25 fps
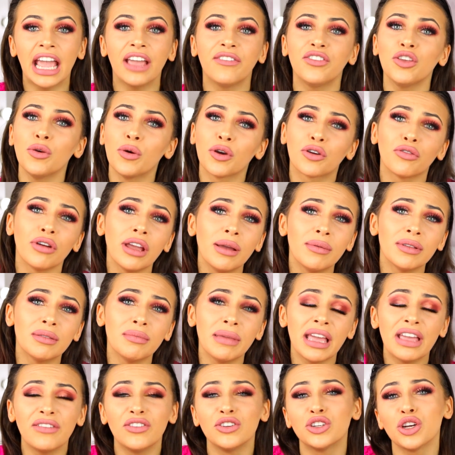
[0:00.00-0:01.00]
If you agree with
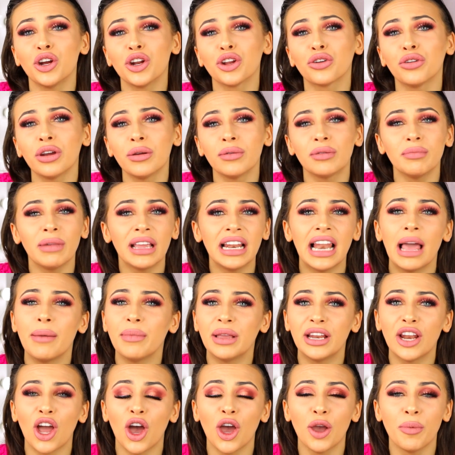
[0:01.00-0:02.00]
me, if you don't agree with me, let
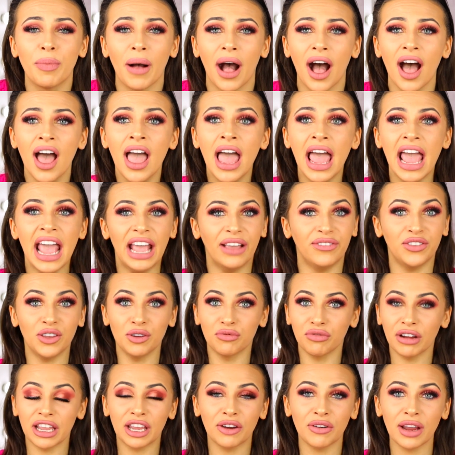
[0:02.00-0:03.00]
me know. But if
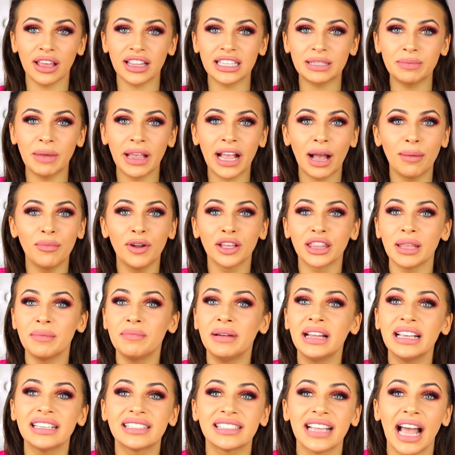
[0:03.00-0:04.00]
you recreate this makeup look, then
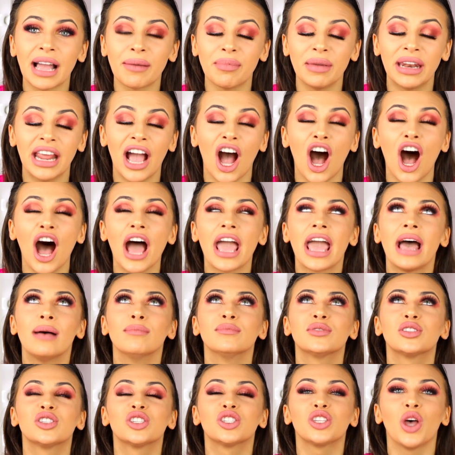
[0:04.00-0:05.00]
please tag me in it. I
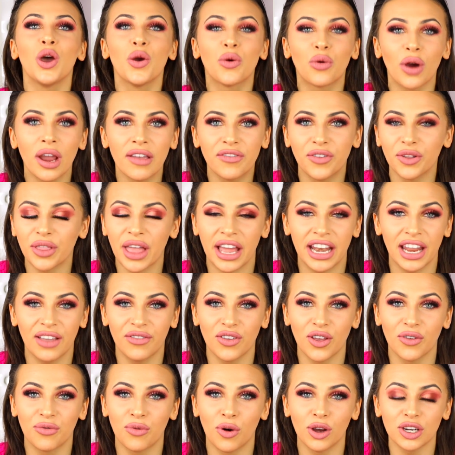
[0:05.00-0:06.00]
am so grateful that any of
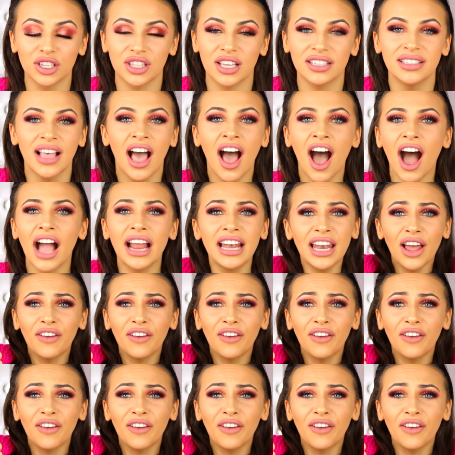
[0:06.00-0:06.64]
you have watched this. I